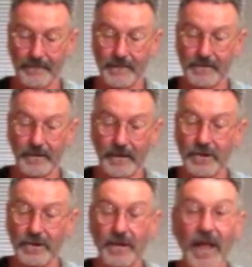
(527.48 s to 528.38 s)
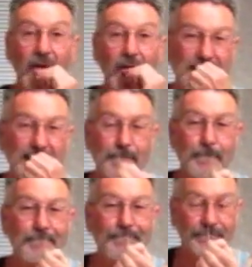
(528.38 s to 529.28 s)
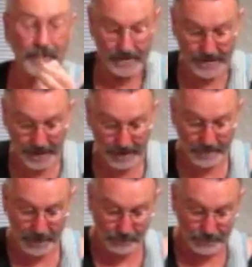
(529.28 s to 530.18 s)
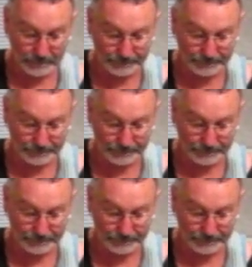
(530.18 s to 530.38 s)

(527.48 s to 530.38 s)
It's delicious. Stuck the meat off it.